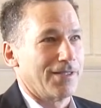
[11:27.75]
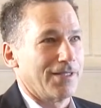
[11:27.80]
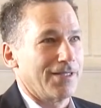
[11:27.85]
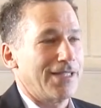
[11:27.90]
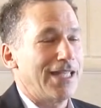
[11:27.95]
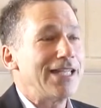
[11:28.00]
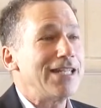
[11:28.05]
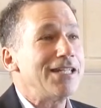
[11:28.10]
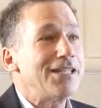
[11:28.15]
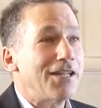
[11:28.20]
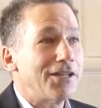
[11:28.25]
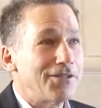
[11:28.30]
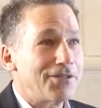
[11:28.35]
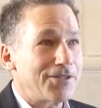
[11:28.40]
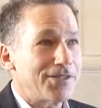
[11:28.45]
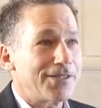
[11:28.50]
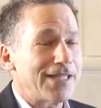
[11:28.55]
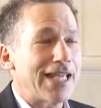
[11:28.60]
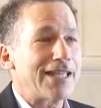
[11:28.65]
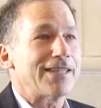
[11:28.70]
They didn't
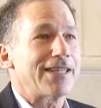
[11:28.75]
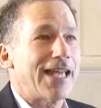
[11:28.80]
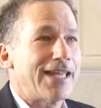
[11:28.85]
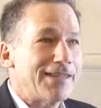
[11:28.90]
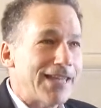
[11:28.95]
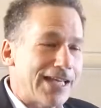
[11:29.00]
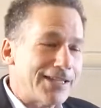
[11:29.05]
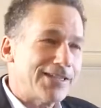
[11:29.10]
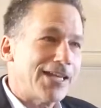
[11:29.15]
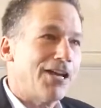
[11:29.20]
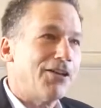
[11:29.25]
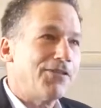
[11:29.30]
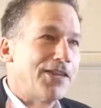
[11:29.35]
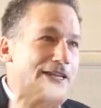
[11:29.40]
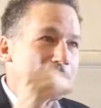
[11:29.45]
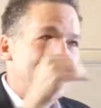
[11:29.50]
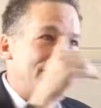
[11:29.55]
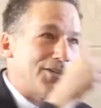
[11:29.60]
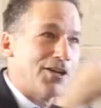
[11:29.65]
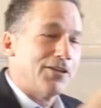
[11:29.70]
understand, that, that, that's how
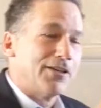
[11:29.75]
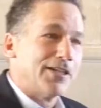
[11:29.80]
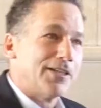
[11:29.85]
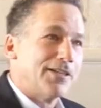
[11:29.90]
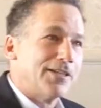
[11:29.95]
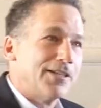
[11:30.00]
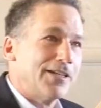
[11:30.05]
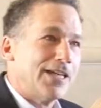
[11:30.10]
they saw it.